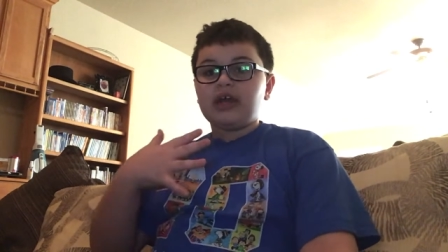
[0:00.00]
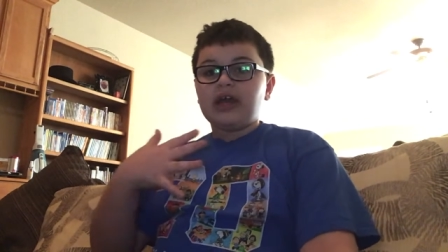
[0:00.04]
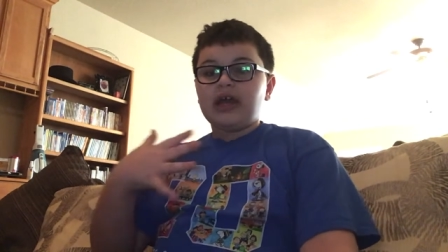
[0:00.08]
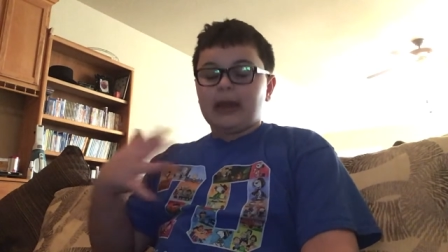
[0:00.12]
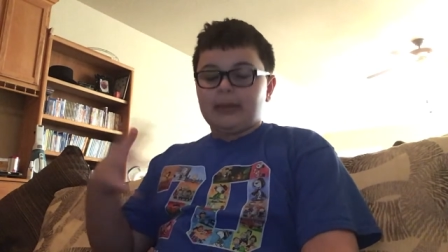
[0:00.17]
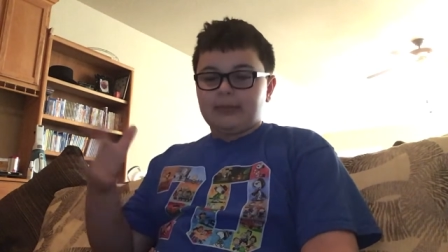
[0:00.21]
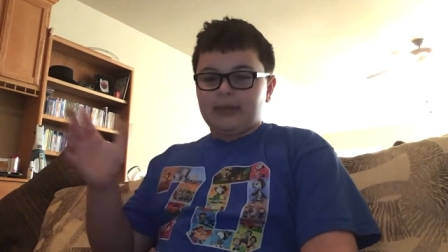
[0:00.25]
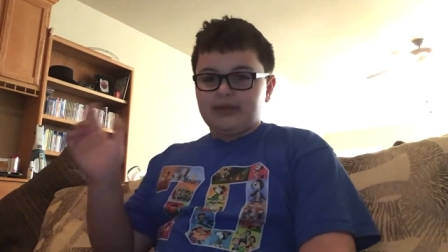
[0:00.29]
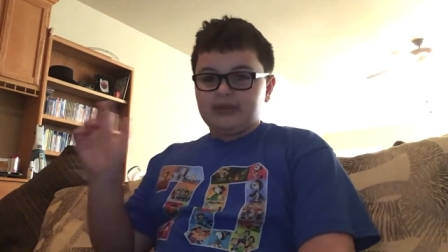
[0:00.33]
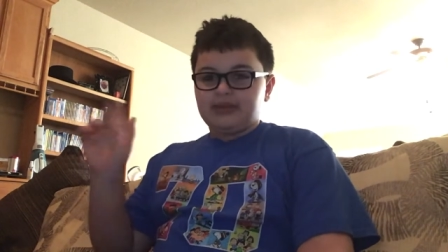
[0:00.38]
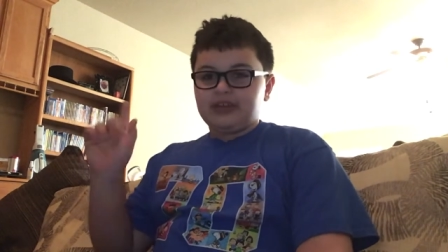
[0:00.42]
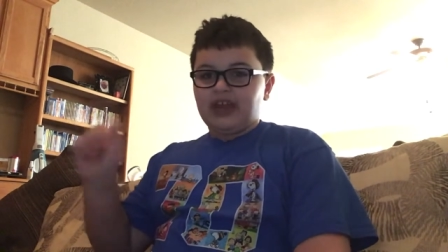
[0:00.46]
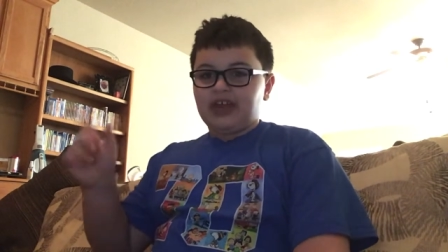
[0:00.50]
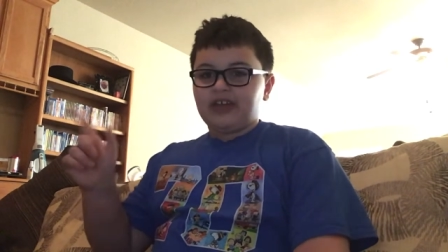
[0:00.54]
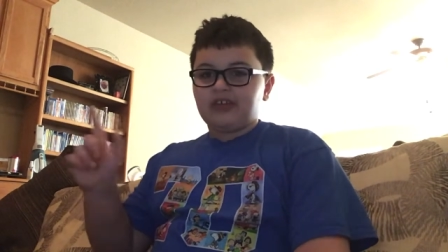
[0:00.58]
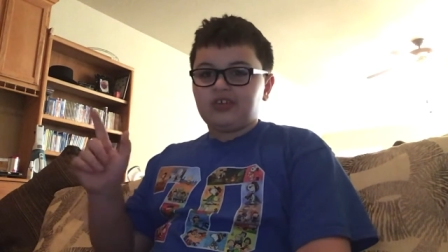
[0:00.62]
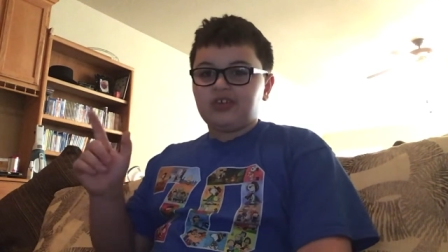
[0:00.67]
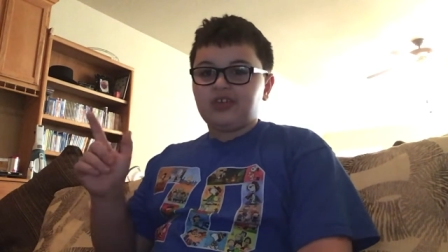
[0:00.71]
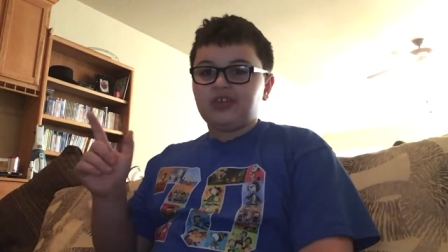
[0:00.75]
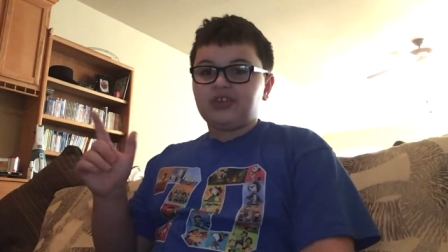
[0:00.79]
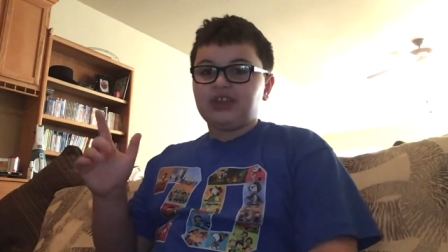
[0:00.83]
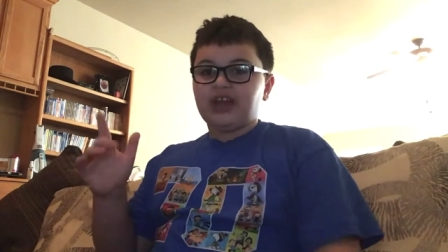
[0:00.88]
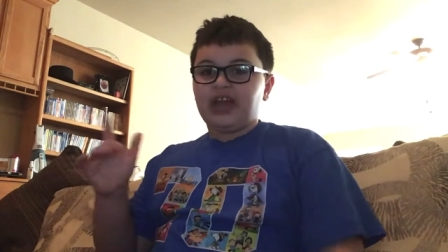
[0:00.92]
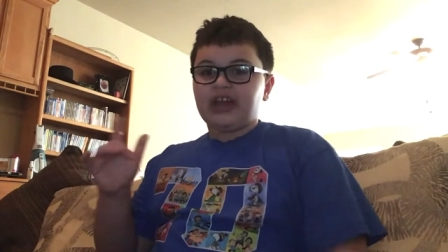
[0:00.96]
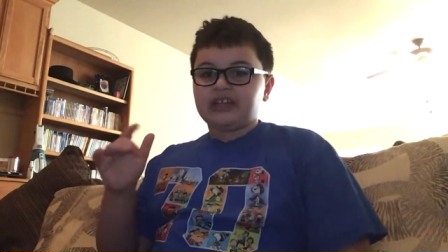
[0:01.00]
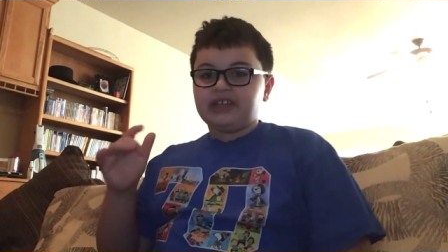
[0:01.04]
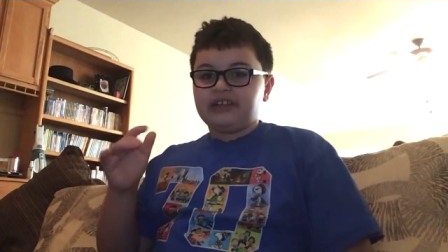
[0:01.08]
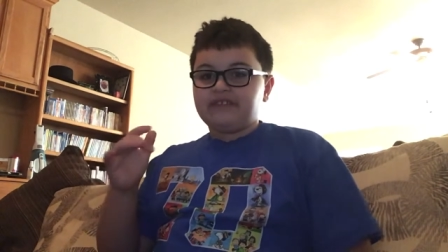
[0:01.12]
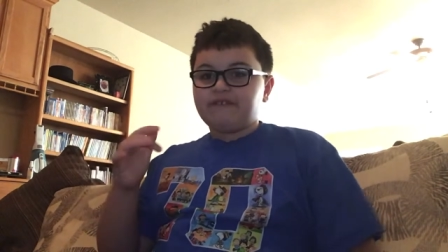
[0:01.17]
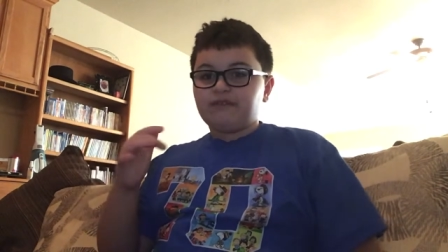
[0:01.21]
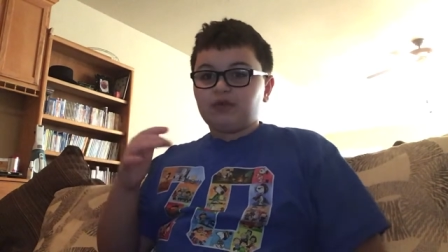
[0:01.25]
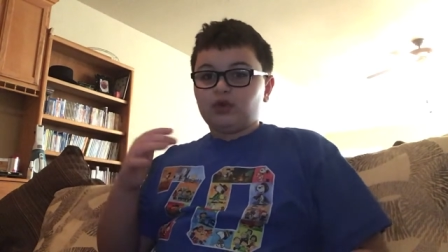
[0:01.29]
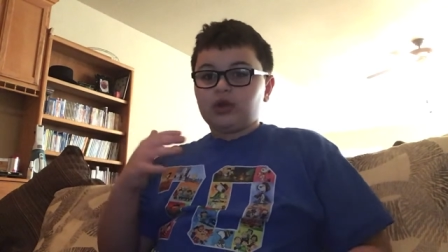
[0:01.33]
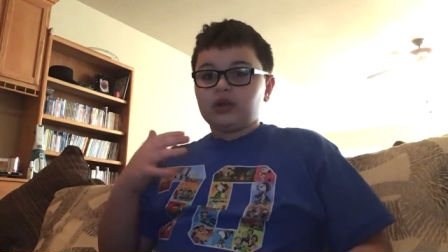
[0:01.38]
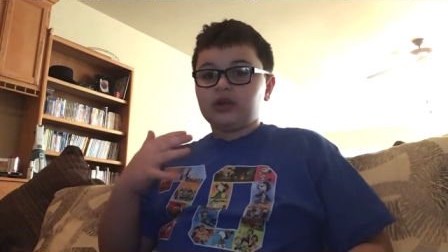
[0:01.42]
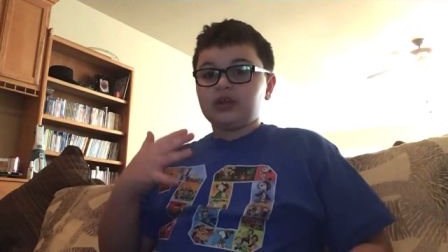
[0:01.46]
I mean
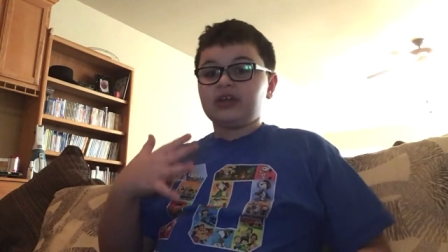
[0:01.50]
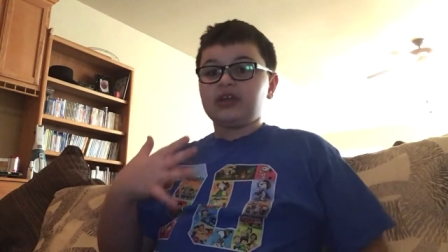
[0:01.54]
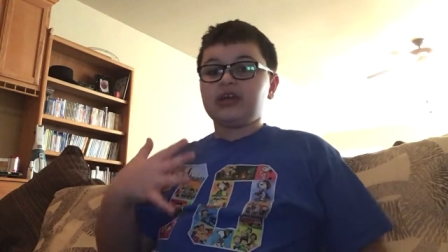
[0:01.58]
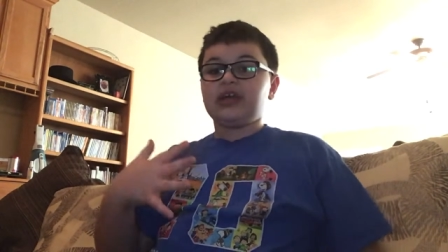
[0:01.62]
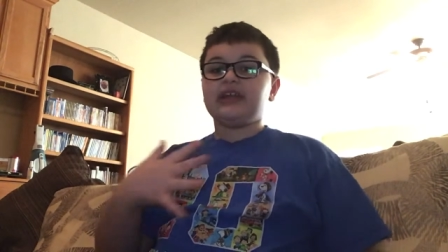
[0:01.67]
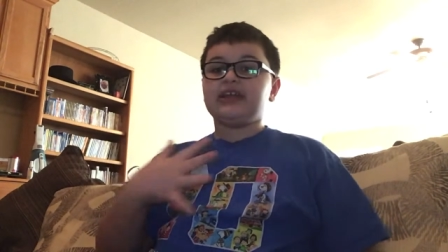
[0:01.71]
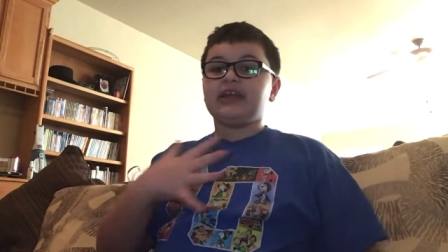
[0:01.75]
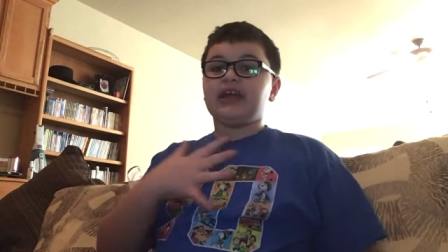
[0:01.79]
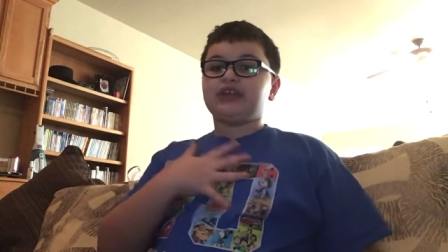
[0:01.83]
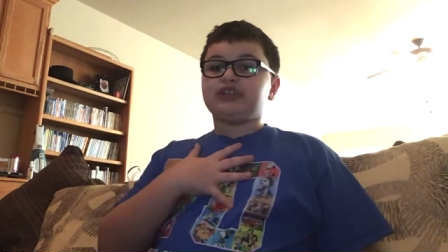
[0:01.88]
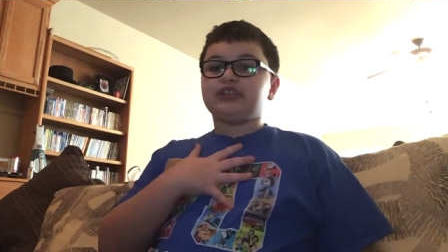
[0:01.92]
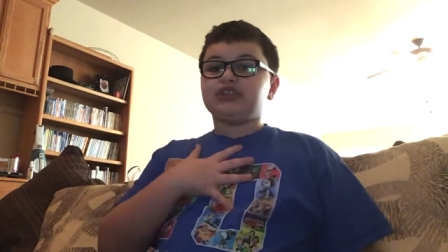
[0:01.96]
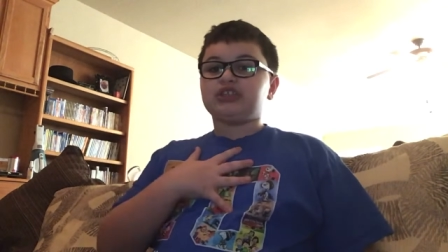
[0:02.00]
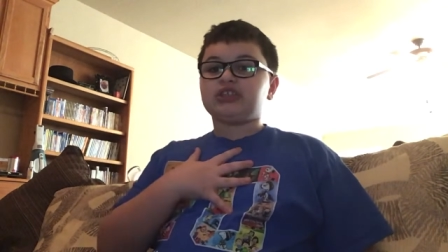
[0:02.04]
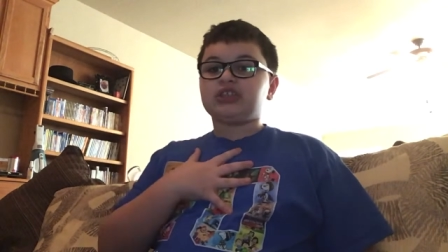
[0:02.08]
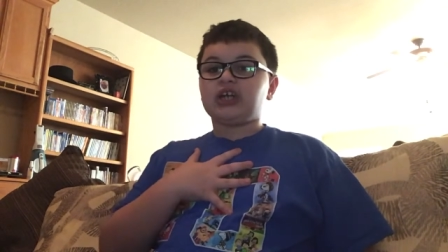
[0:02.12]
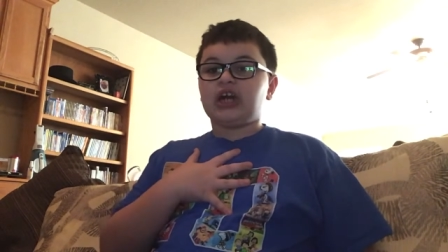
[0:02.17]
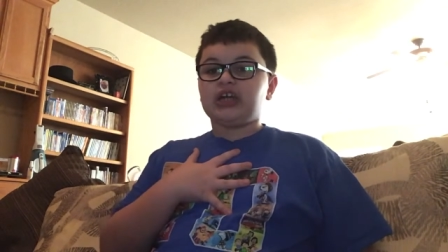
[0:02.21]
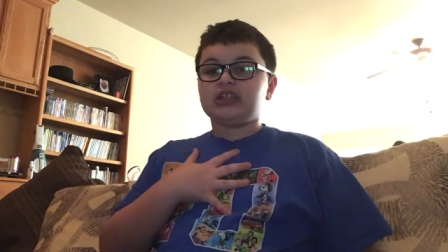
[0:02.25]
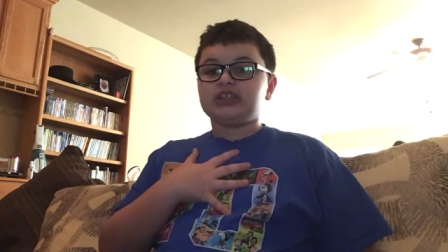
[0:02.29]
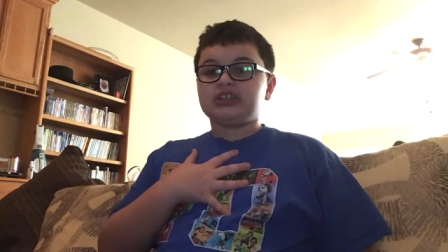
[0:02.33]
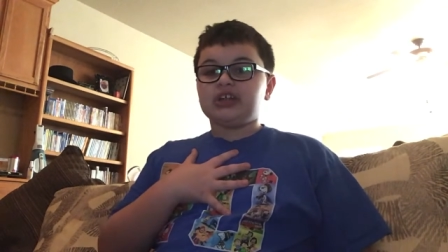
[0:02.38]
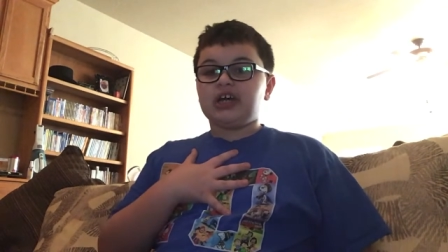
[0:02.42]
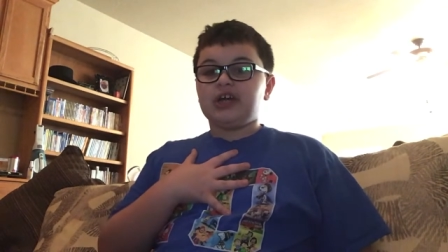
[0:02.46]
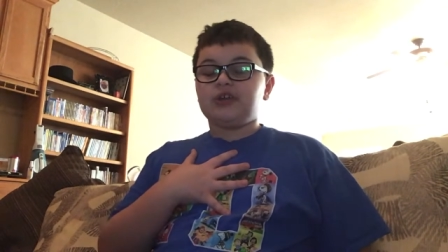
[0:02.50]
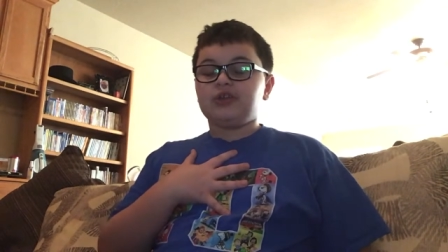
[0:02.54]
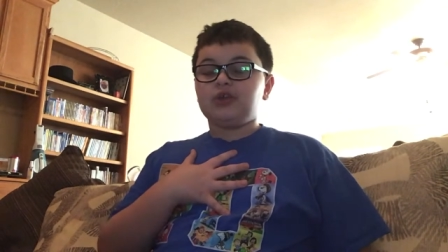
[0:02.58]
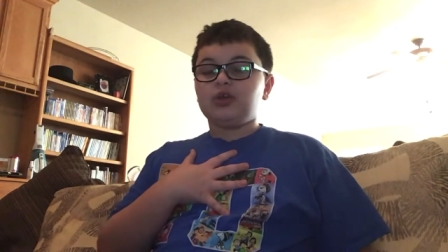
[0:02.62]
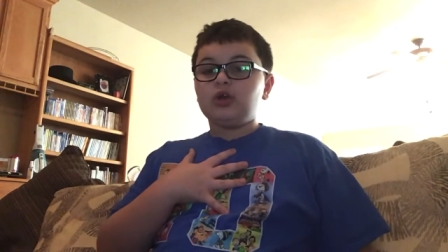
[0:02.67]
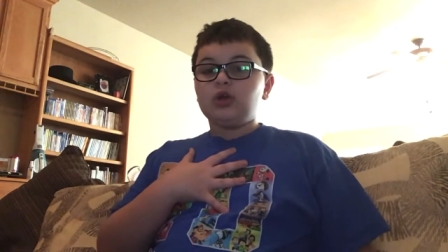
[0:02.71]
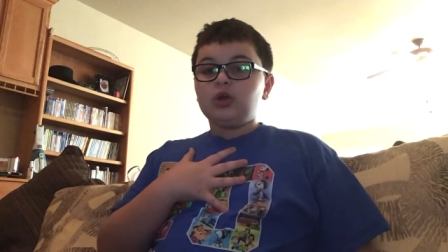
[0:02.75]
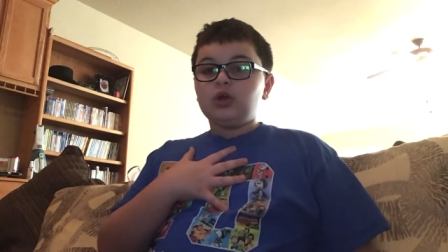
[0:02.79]
1994. And I just got done